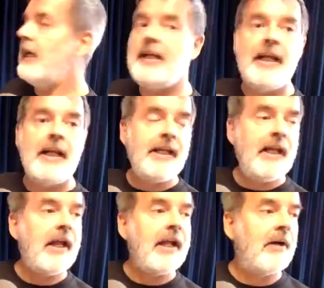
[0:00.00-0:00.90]
and
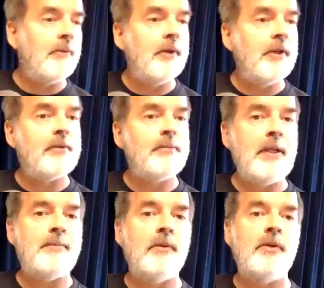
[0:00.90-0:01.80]
he hung out with
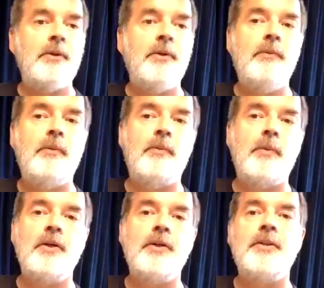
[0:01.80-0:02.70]
people who
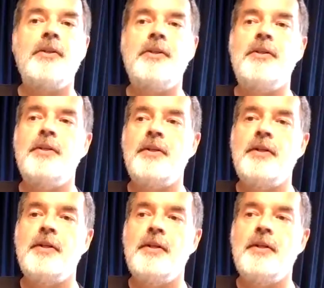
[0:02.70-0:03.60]
weren't
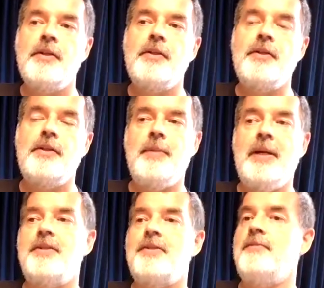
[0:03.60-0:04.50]
the
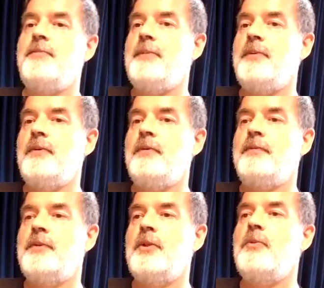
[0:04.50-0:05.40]
best of people,
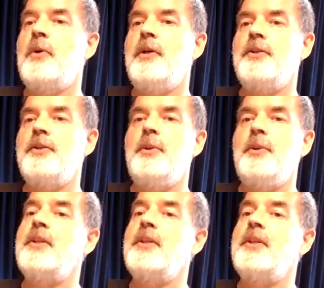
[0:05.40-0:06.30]
who weren't
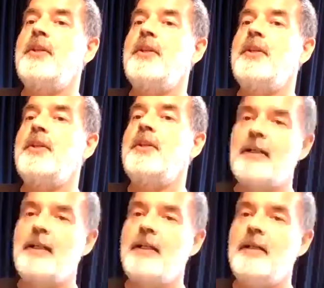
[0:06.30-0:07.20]
doing things
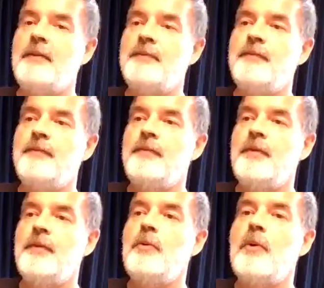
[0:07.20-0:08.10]
correctly, who
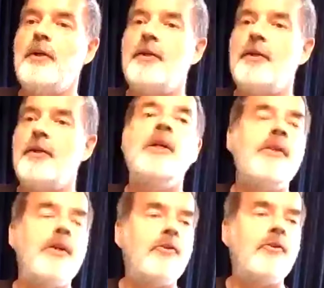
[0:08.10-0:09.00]
weren't the
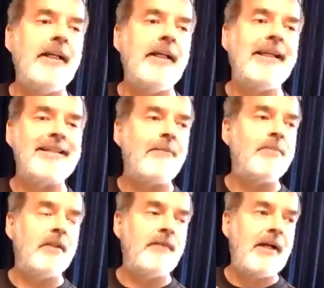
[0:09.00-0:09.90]
great example
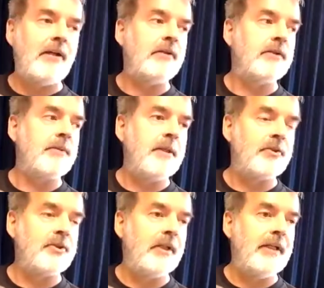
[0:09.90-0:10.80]
of how people
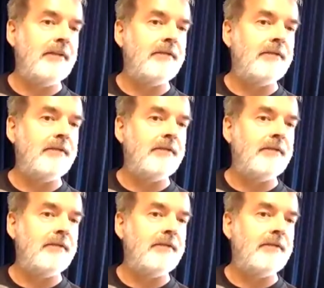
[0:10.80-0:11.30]
should live.